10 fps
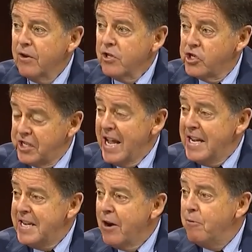
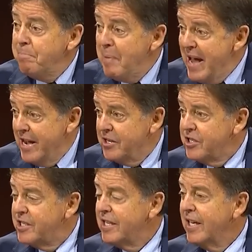stand out
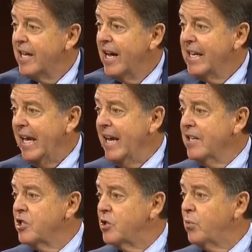best
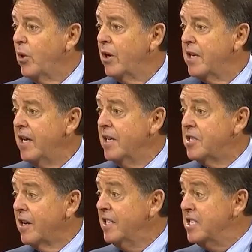against what
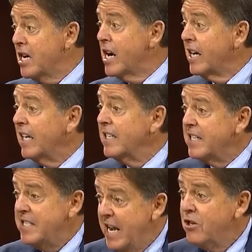is a dark and a
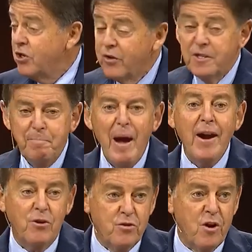dangerous
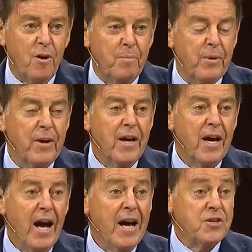backdrop,
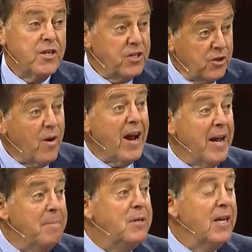as
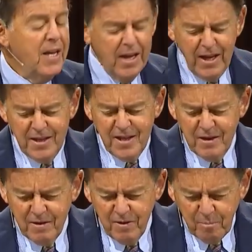described in
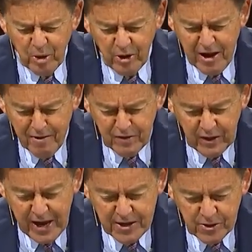the, the body of the
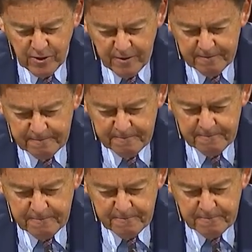letter.
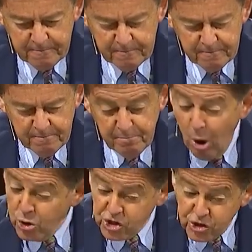
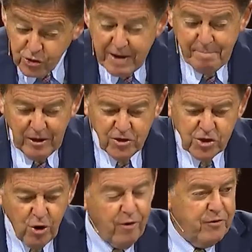Most
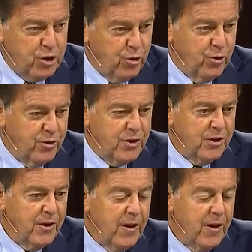treatments of Jude,